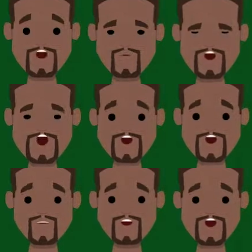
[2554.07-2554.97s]
We
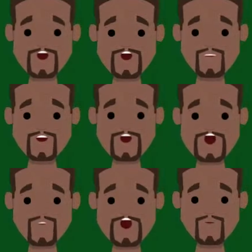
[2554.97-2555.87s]
provides live
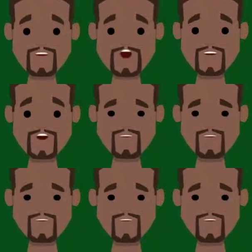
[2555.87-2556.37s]
interactive classes,